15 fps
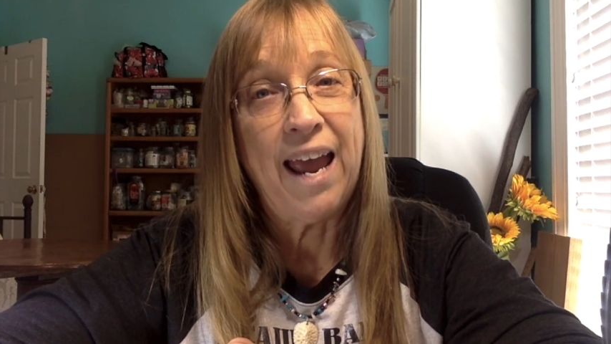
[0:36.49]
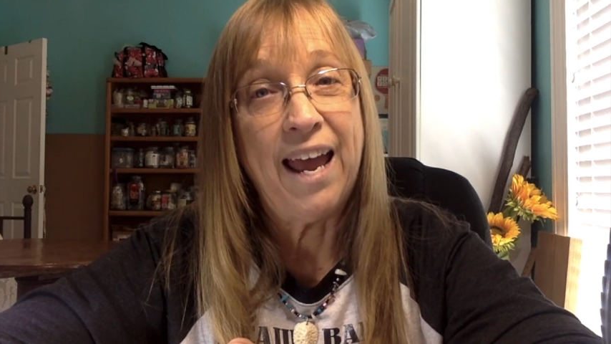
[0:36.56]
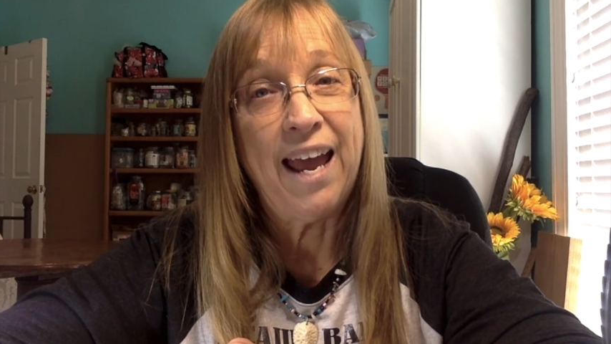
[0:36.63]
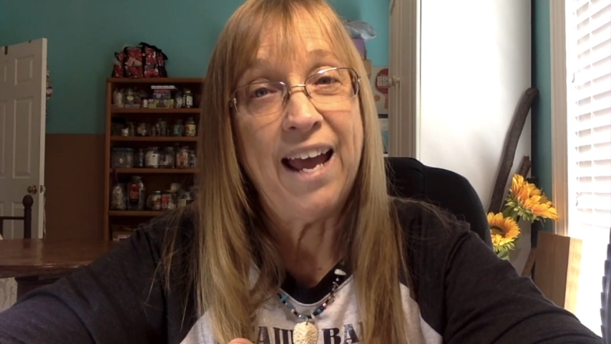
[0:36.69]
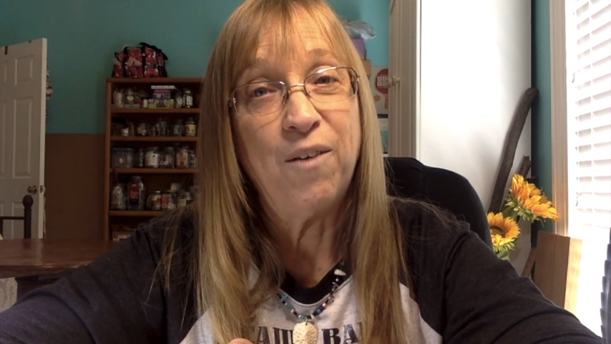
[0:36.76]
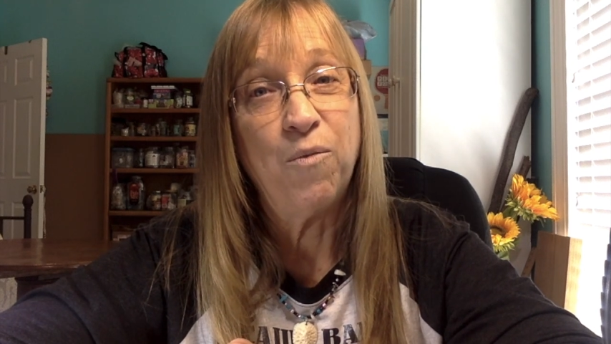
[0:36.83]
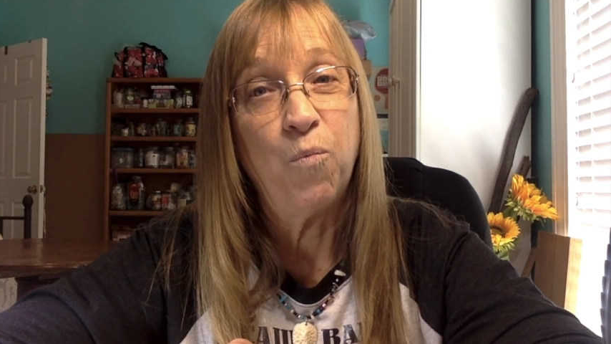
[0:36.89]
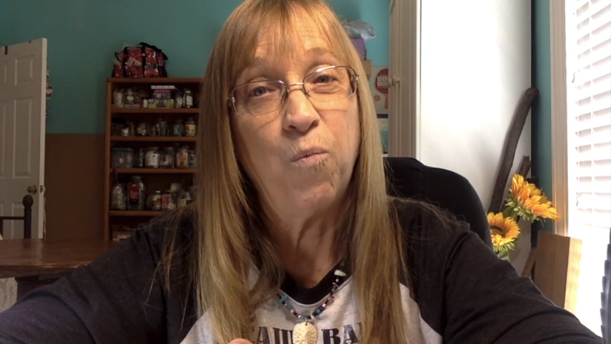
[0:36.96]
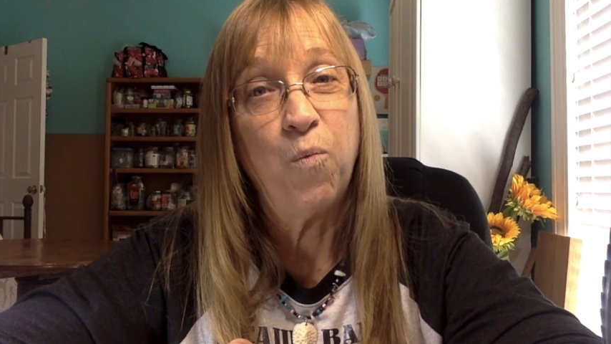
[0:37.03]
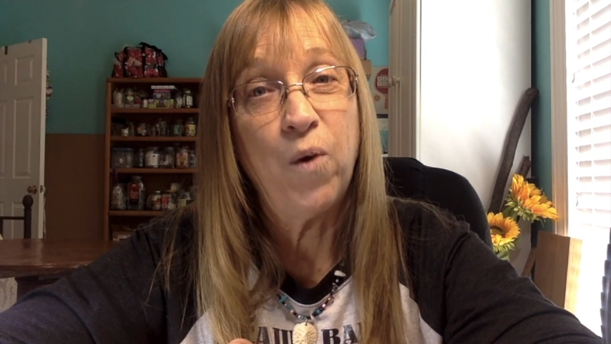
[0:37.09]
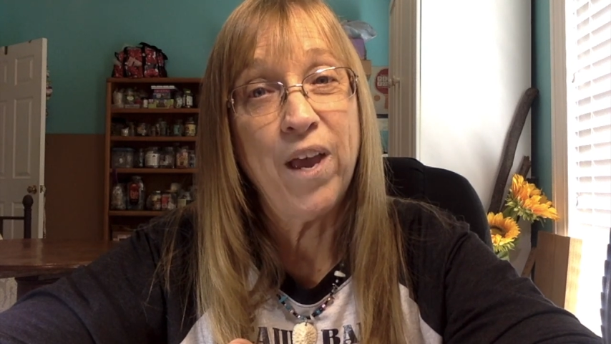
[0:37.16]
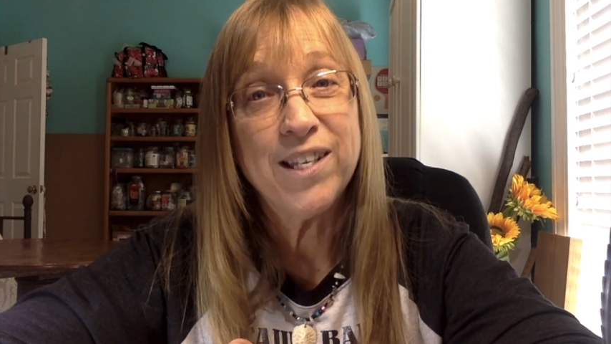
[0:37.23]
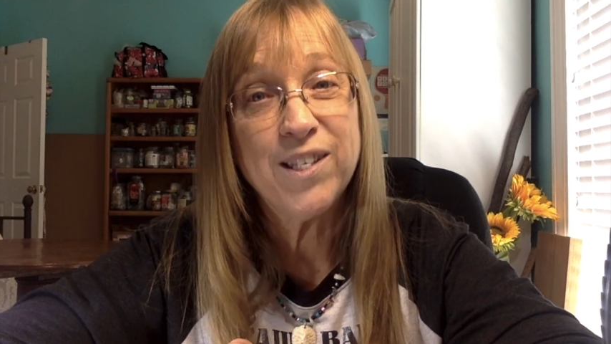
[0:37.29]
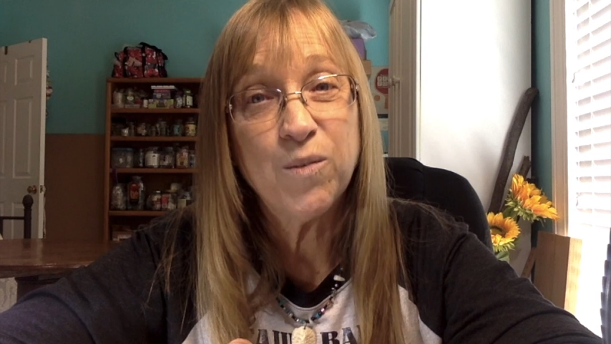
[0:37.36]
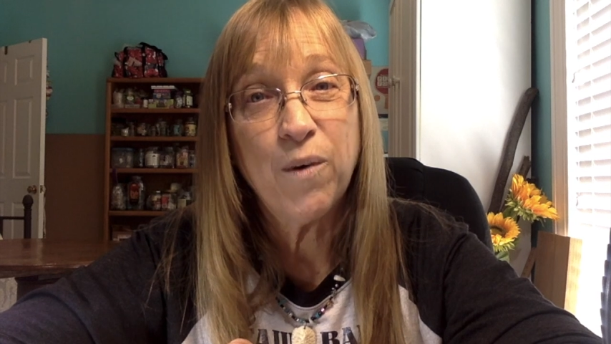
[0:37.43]
And
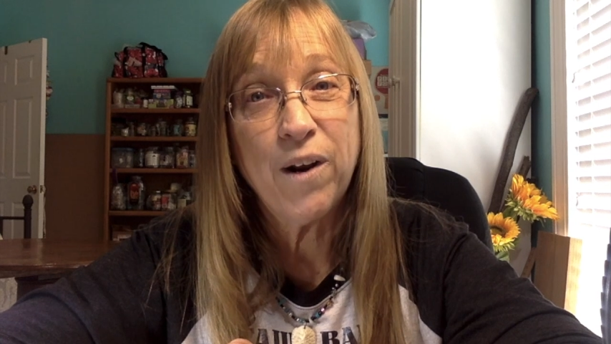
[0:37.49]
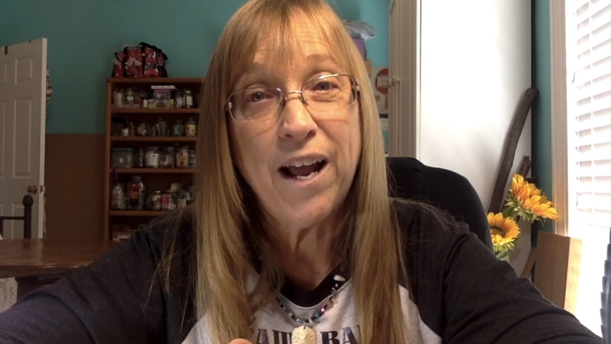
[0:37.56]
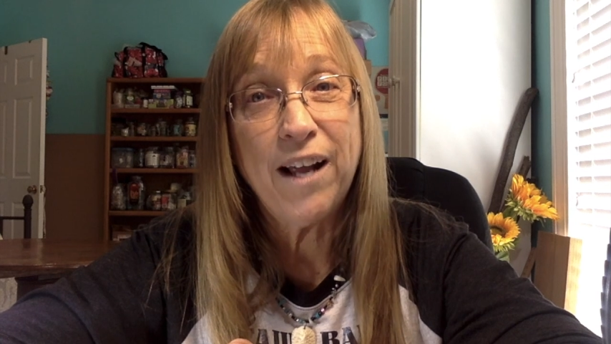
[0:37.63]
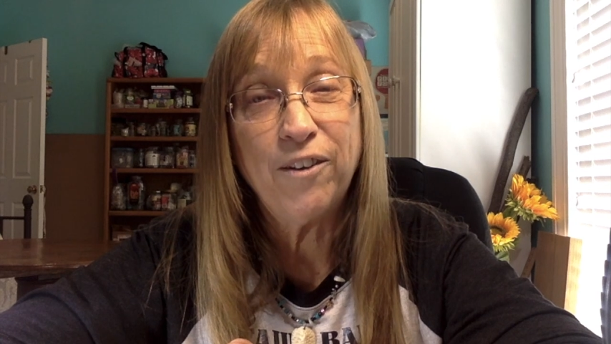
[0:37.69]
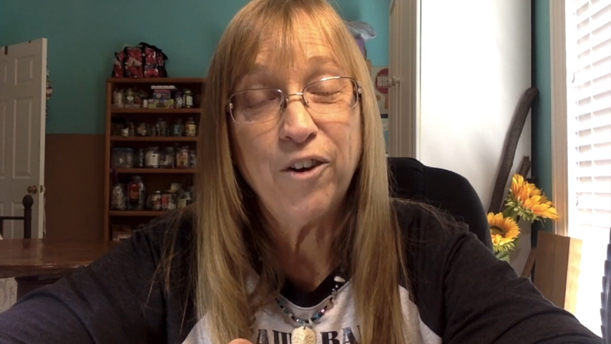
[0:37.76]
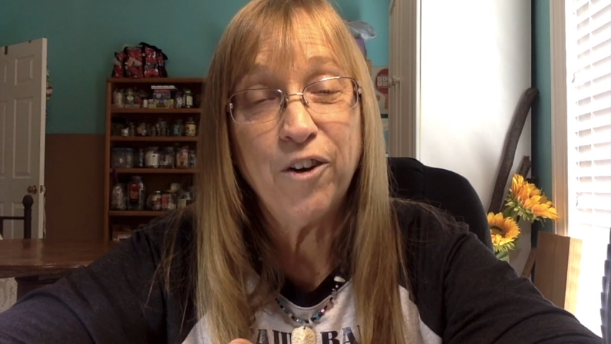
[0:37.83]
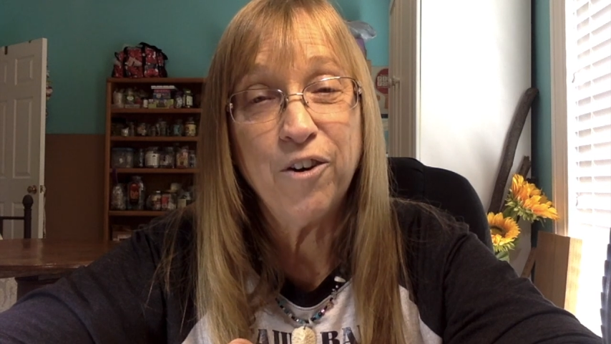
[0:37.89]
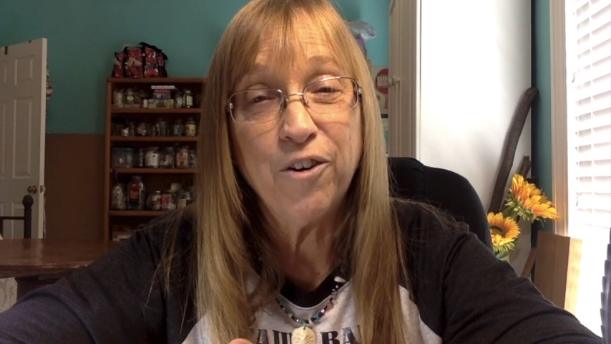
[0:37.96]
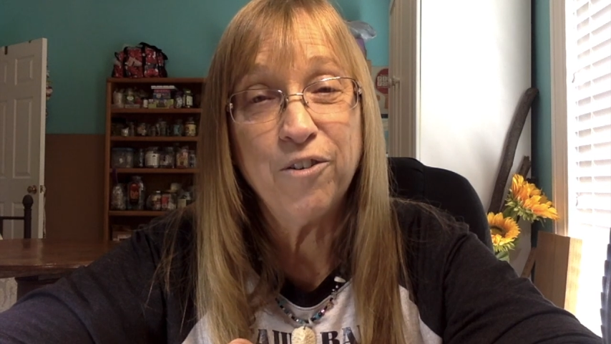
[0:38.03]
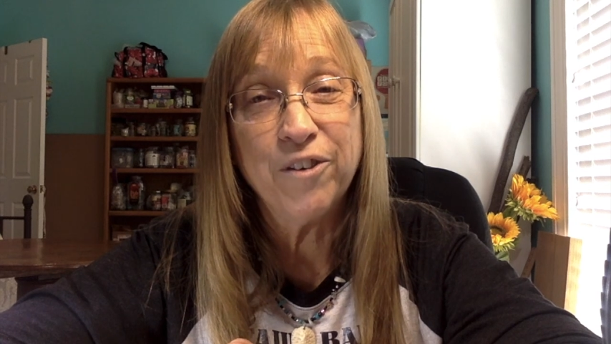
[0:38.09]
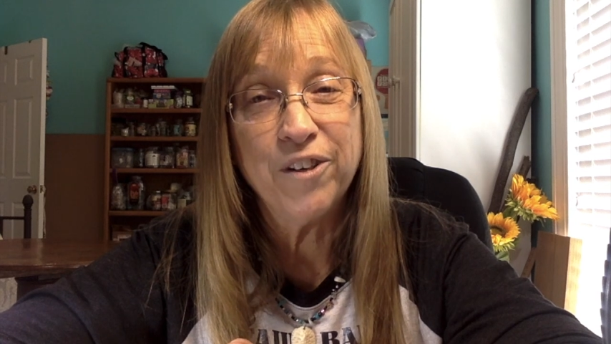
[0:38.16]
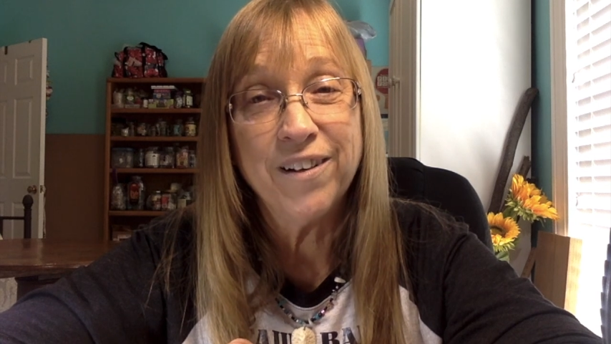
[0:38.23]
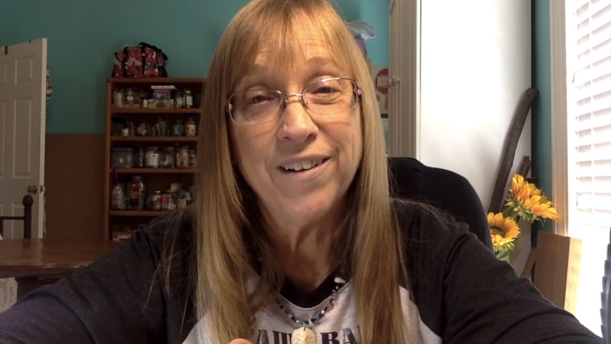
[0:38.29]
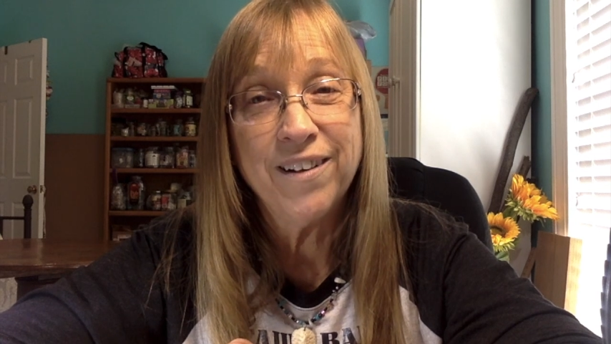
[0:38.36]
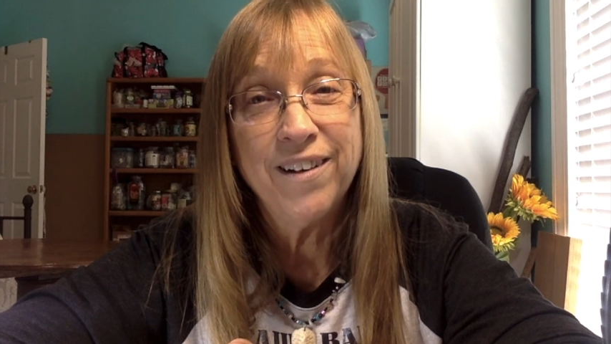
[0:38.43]
guess what I
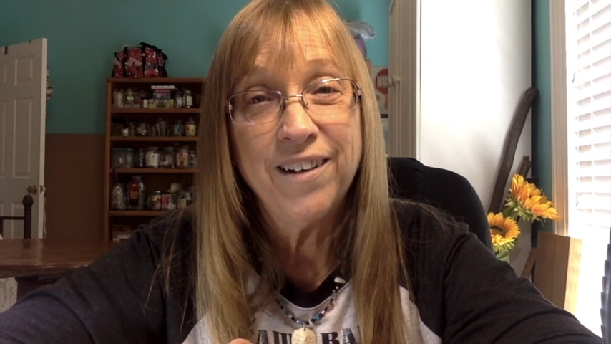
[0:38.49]
learned?